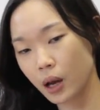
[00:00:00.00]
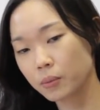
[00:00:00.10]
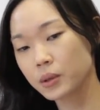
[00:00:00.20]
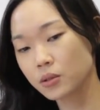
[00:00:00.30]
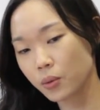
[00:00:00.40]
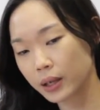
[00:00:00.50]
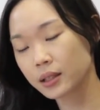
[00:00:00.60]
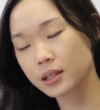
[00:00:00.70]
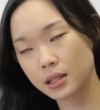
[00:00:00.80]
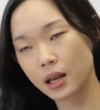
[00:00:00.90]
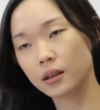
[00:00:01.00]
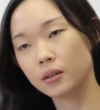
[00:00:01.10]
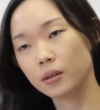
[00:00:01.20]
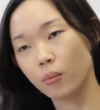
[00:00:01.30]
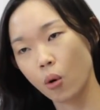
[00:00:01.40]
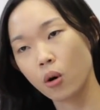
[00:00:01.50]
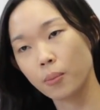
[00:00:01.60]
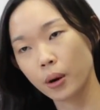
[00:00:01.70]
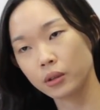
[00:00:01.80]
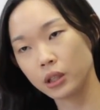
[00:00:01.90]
me to understand more about